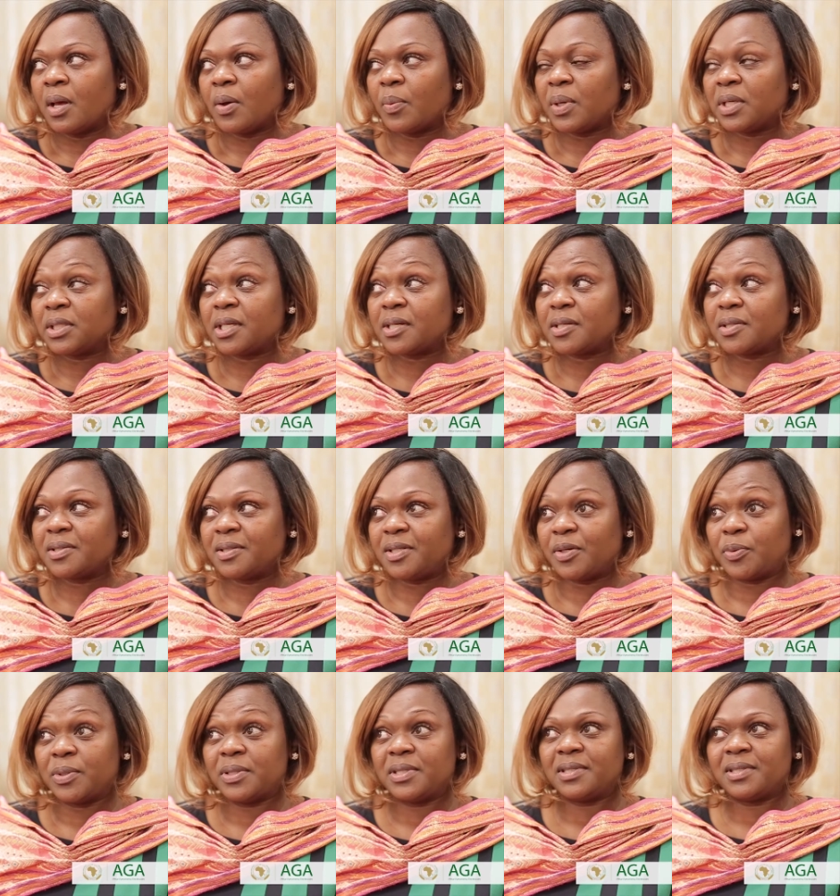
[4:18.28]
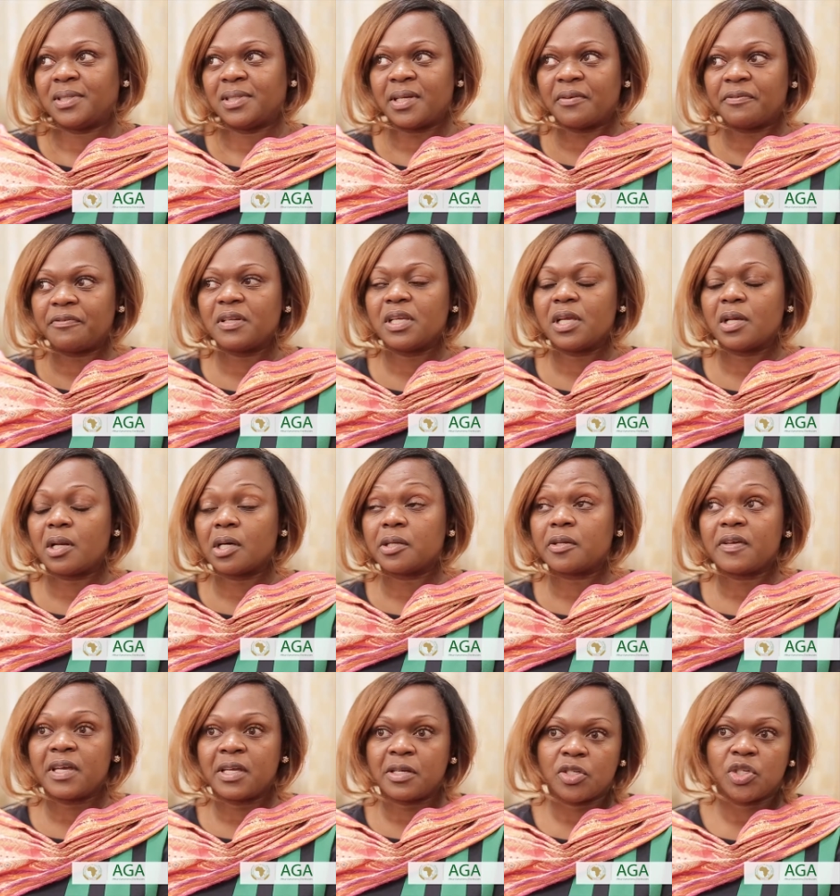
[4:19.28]
Well, there was definitely a
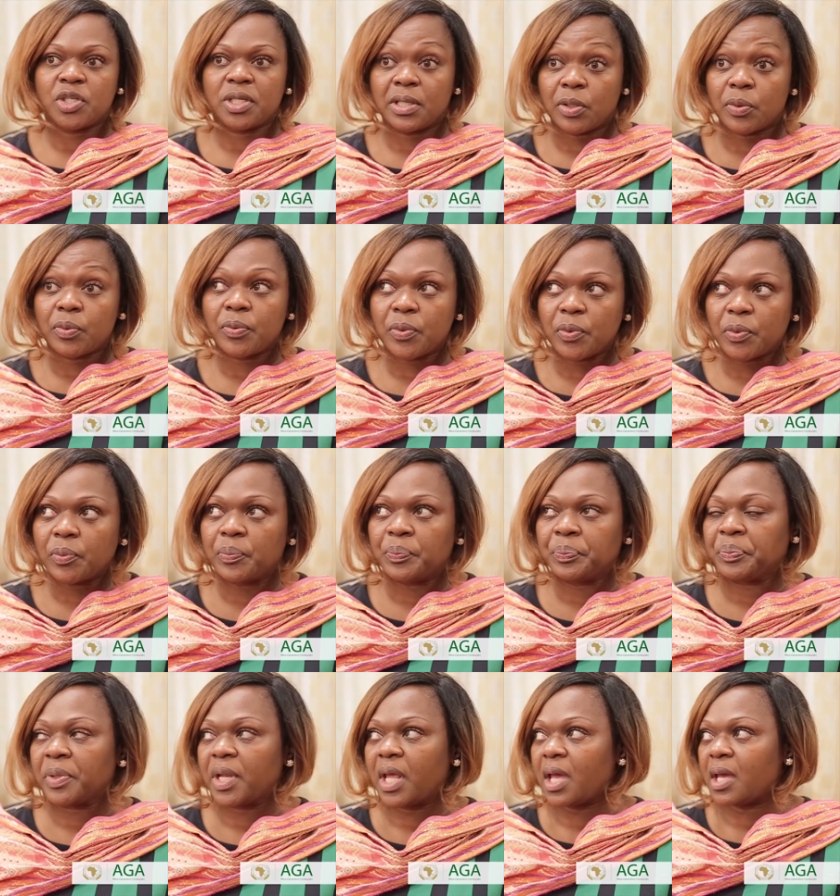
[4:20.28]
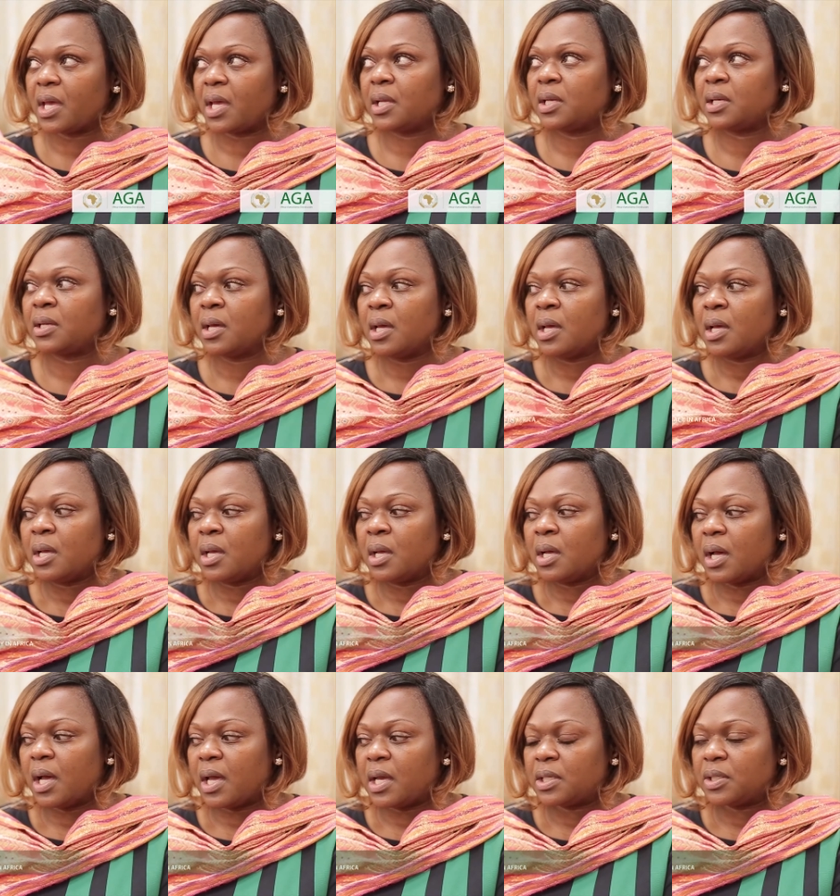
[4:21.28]
lot of energy in the room, and
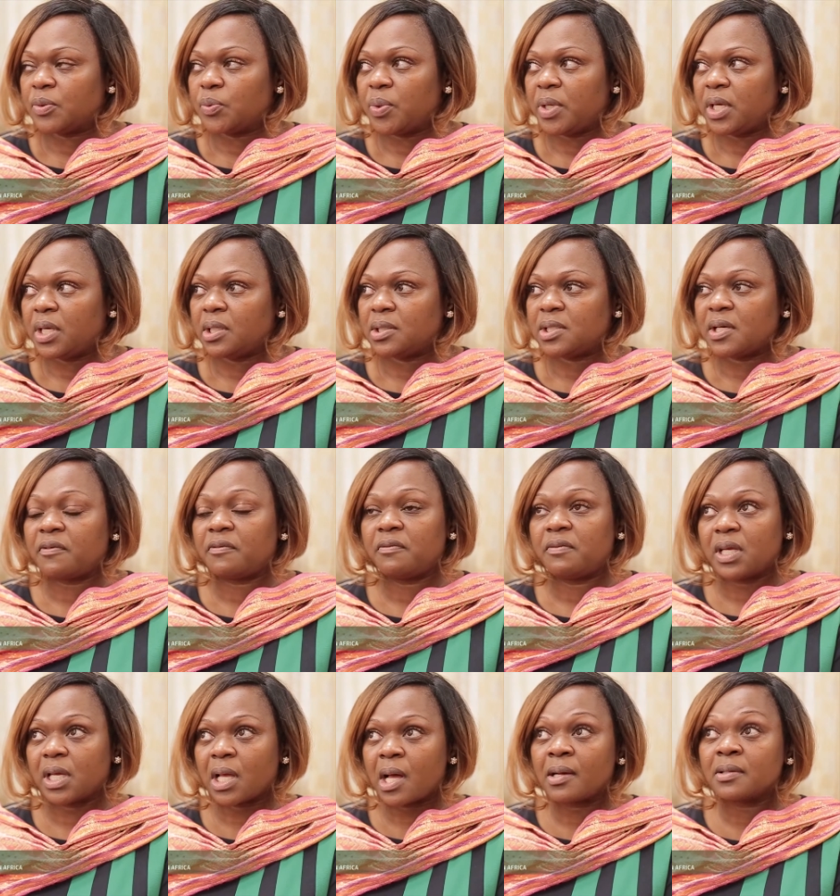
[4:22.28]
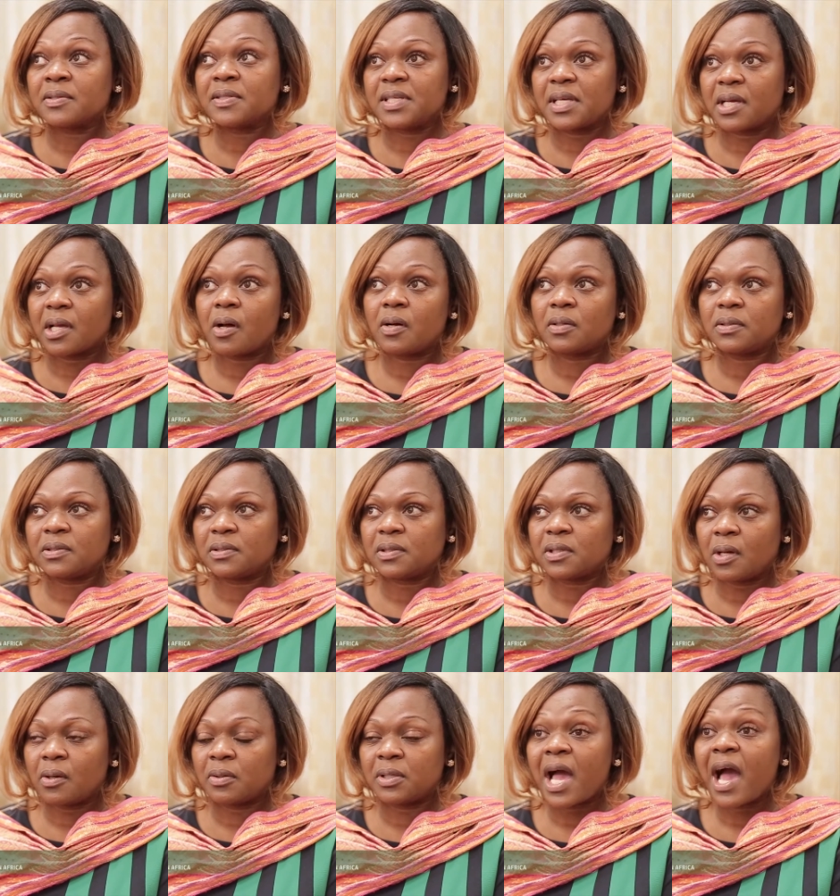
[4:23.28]
we definitely counting on
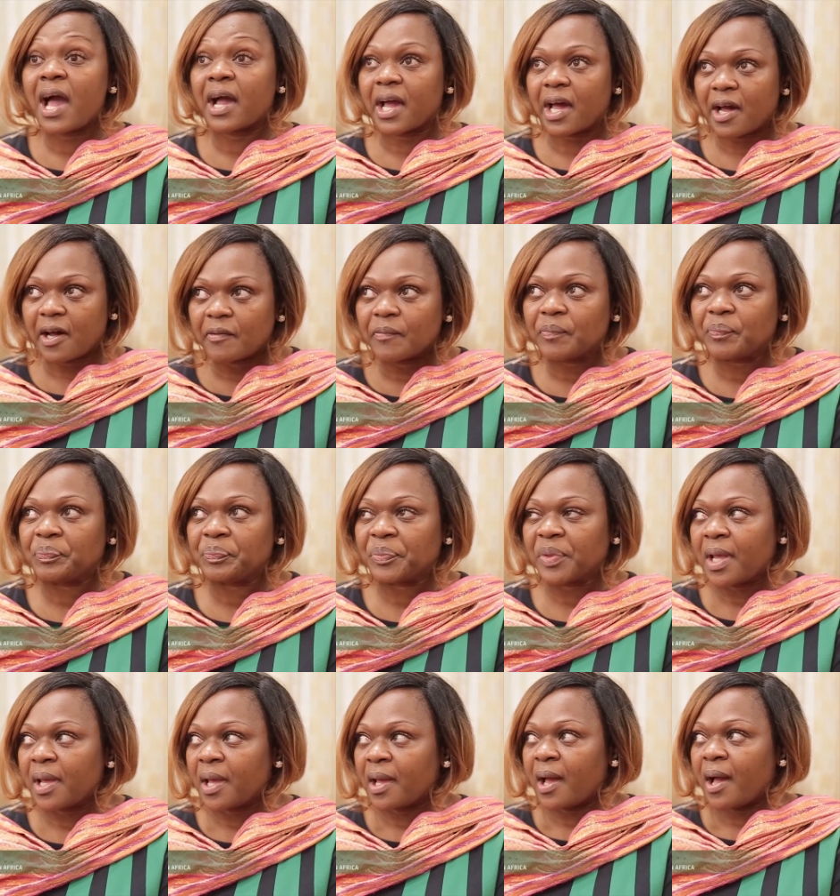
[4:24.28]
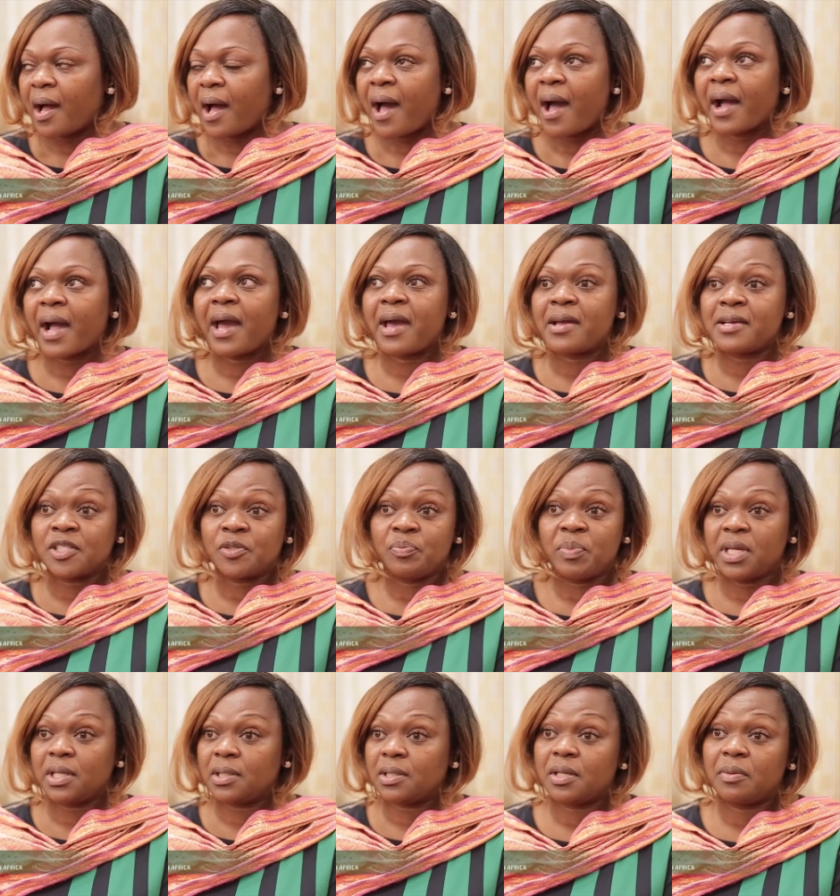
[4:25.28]
AGA. AGA has
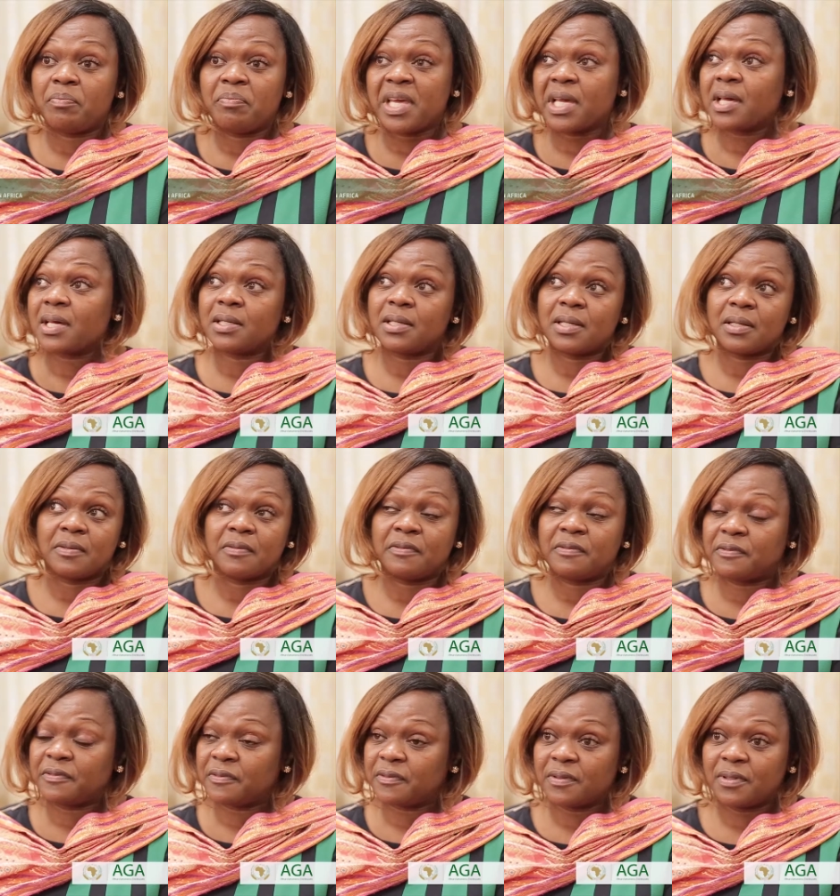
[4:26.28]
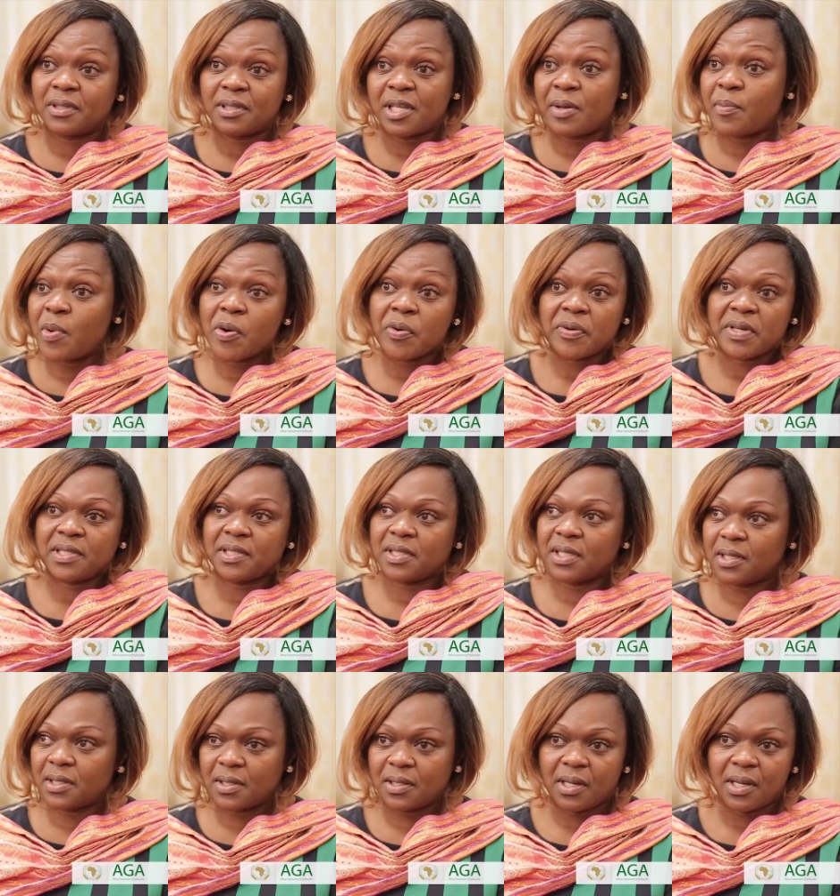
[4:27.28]
been the beacon of
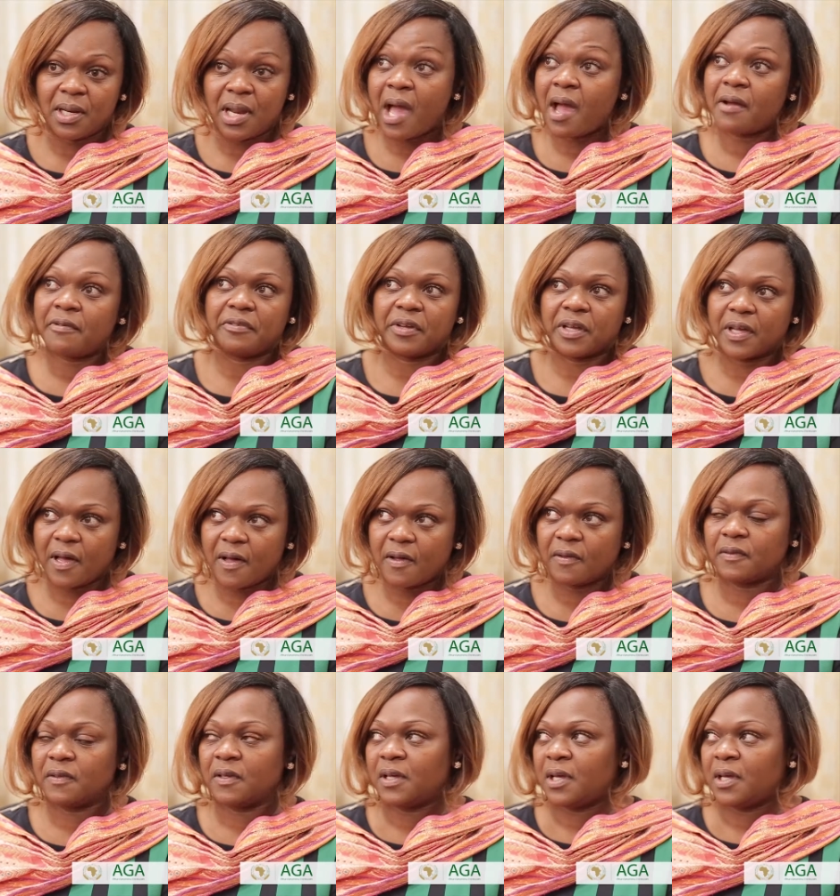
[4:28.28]
democracy in Africa,